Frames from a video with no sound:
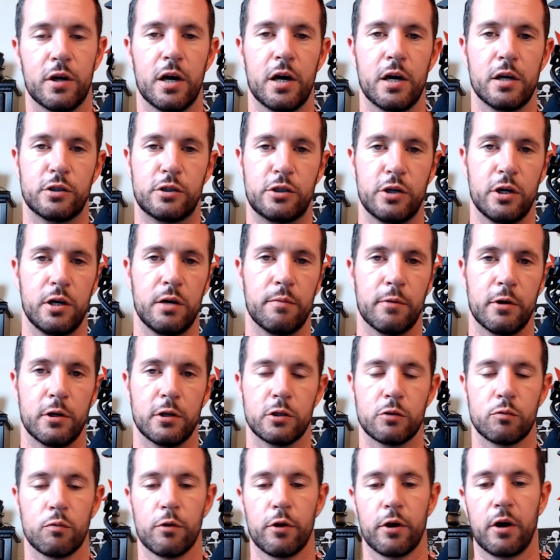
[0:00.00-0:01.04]
today's
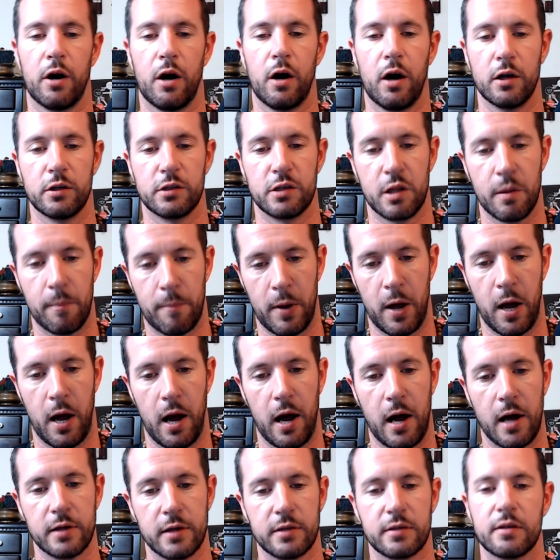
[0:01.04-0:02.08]
demons were the gods of the
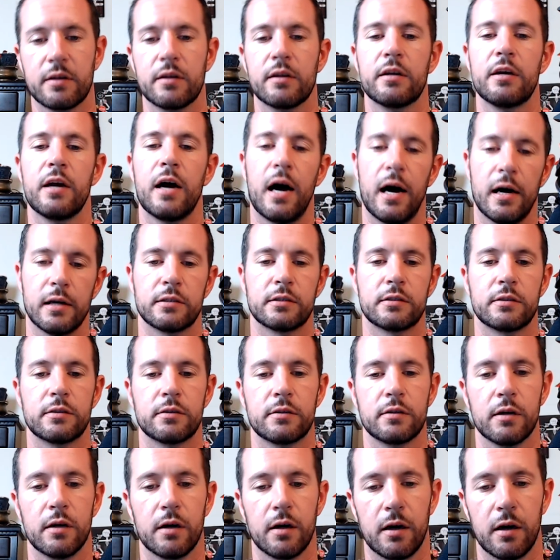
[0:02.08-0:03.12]
past. And
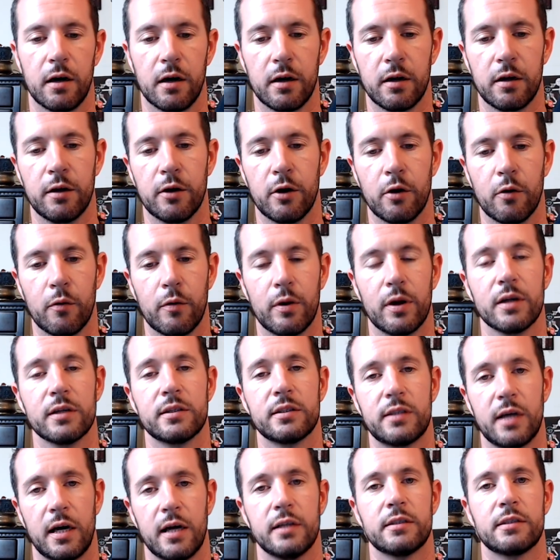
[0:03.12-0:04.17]
yes, in
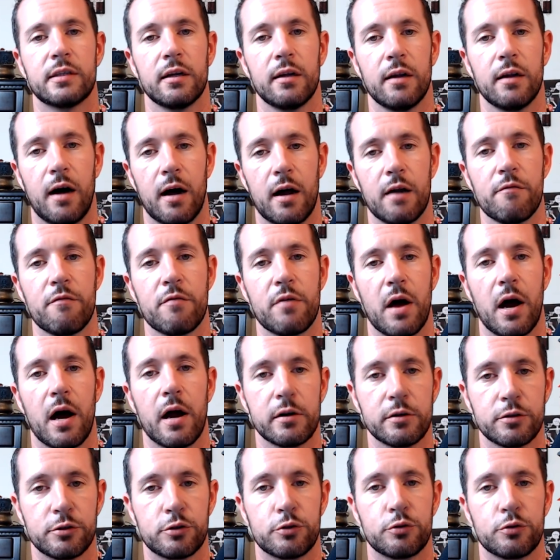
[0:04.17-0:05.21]
a sense, a lot of
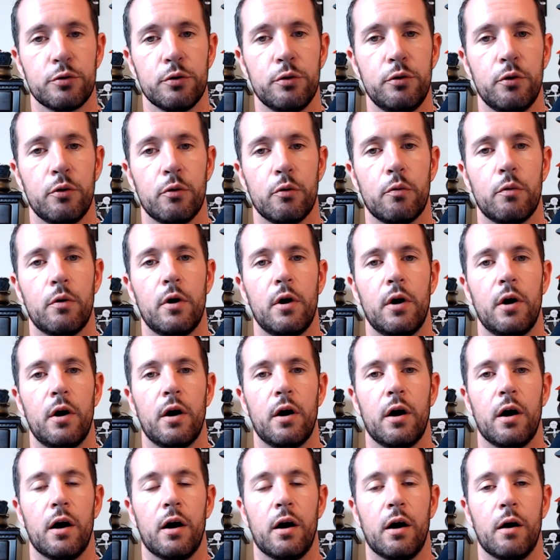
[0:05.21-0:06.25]
that is true.
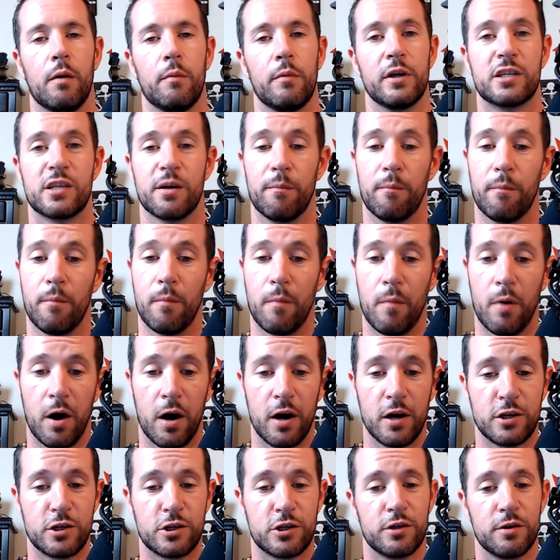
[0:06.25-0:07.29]
It's a
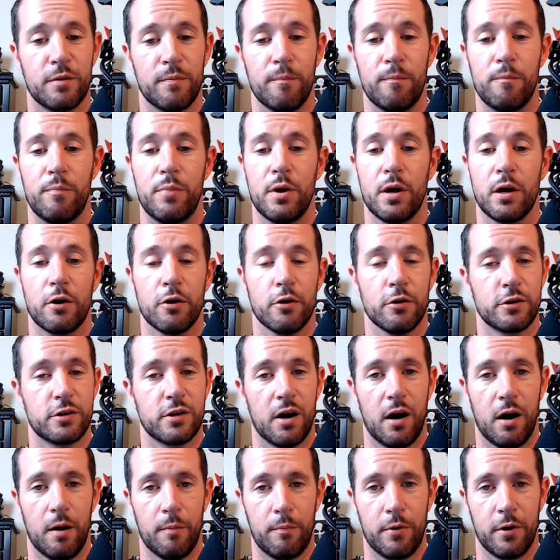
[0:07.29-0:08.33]
much bigger
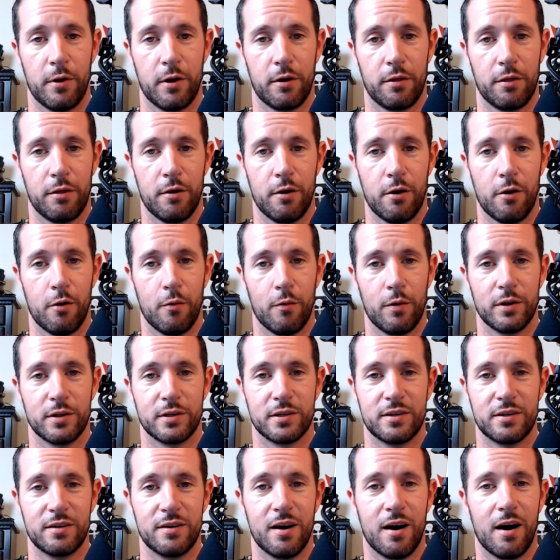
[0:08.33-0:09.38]
topic, though.
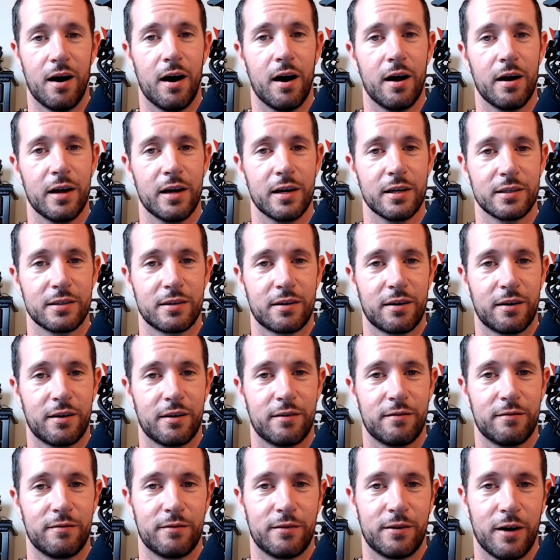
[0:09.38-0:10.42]
It's not as
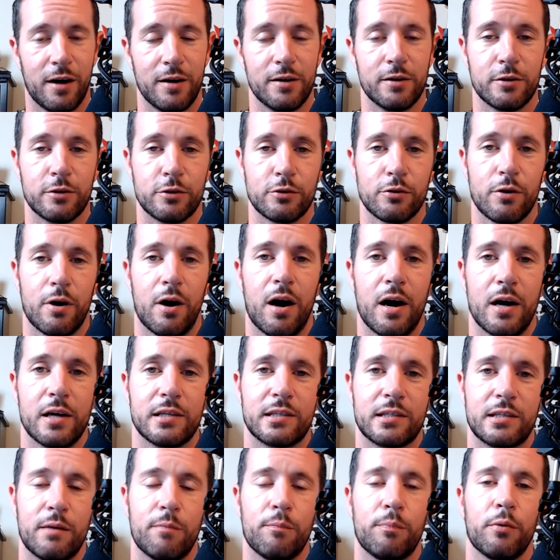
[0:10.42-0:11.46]
cut and
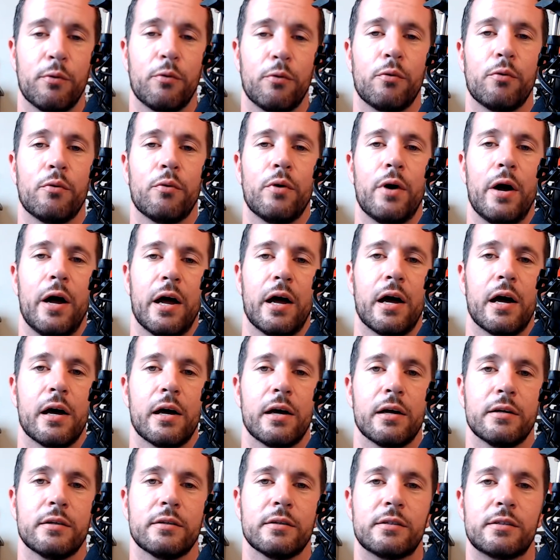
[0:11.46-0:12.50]
dry, simple
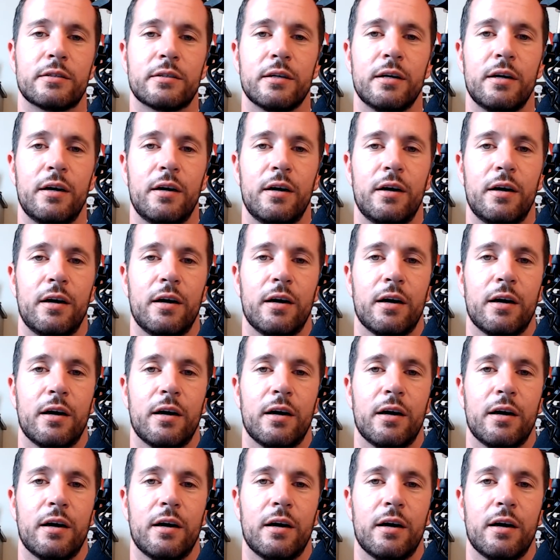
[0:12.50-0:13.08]
as